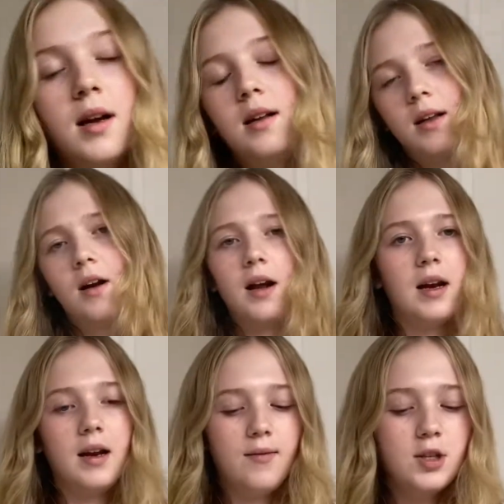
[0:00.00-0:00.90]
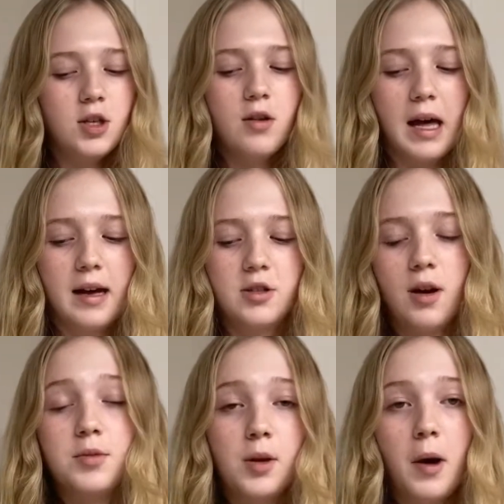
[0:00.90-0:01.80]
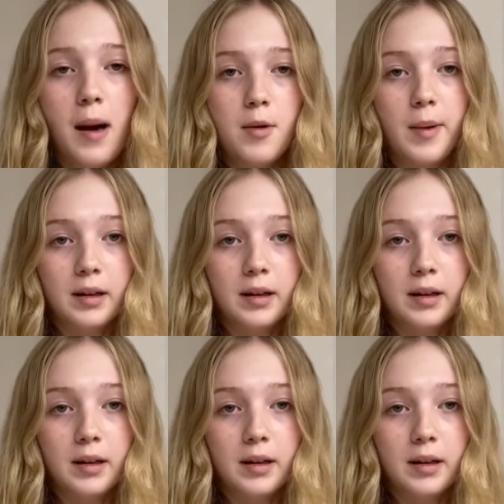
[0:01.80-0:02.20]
there, and I didn't even do that, so I'm super happy about